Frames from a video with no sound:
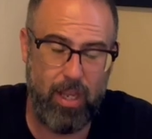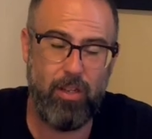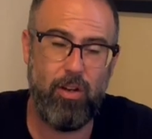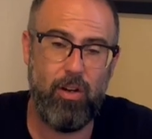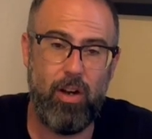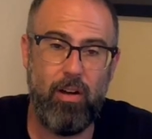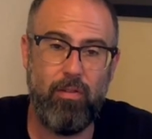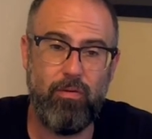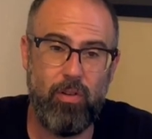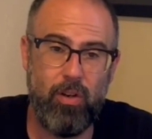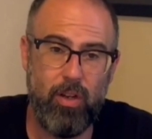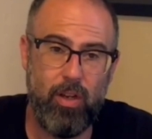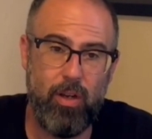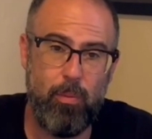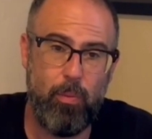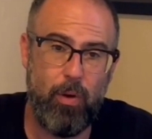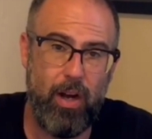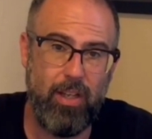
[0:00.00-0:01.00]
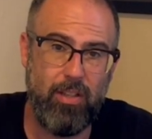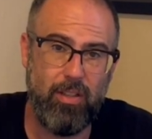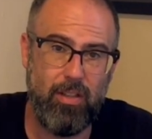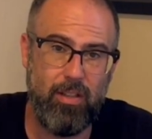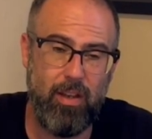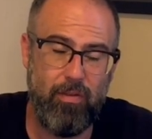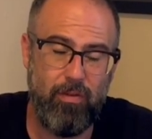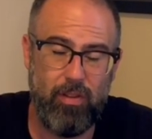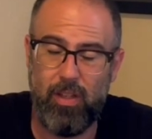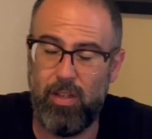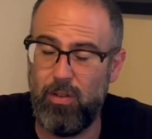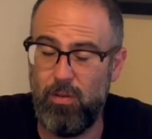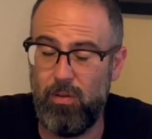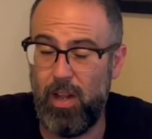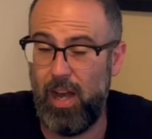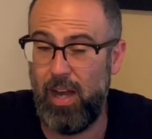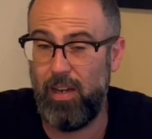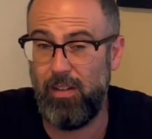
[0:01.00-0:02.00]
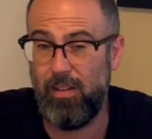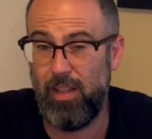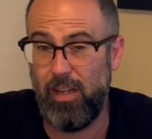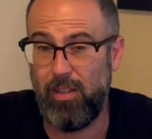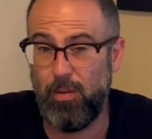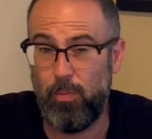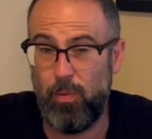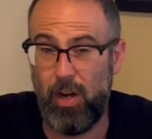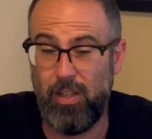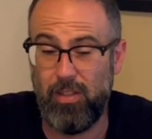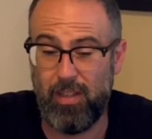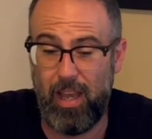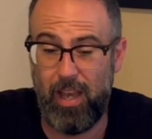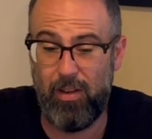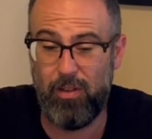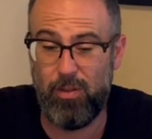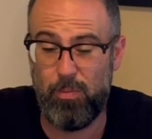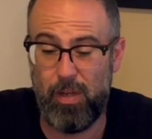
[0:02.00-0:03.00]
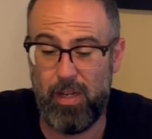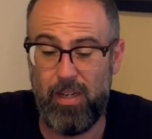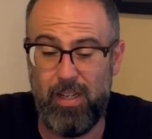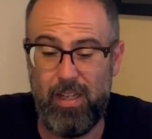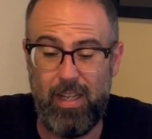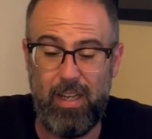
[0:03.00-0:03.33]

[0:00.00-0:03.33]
it off for a good price. I definitely do not like to price gouge, but